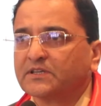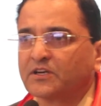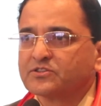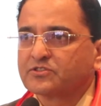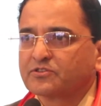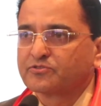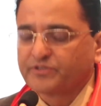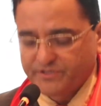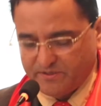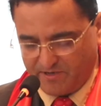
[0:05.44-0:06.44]
Culture,
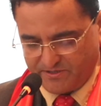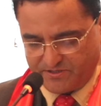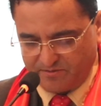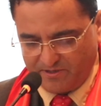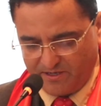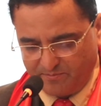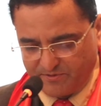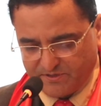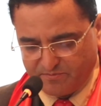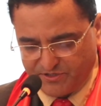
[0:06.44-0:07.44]
Tourism and Civil
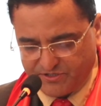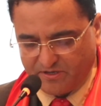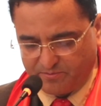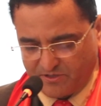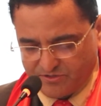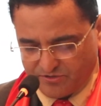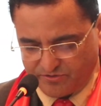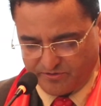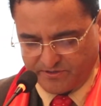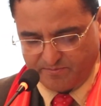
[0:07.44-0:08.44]
Aviation, Ministry of Culture,
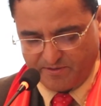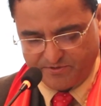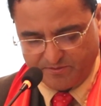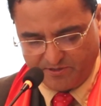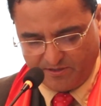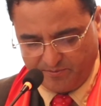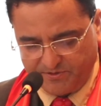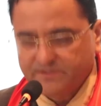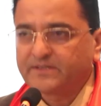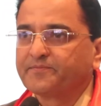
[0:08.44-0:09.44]
Tourism and Civil
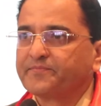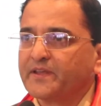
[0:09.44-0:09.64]
Aviation,